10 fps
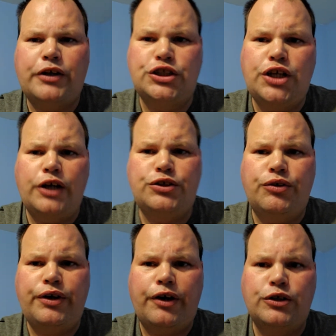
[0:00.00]
Start
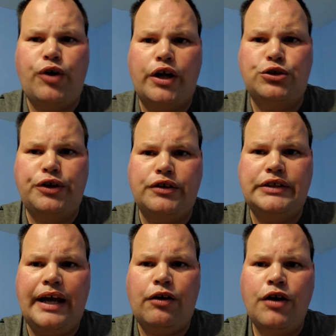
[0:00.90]
doing your earthquake drills
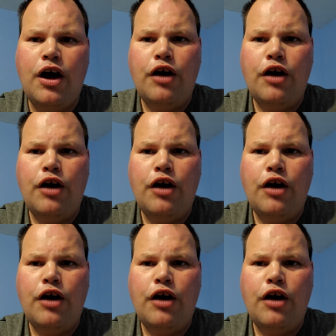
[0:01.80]
now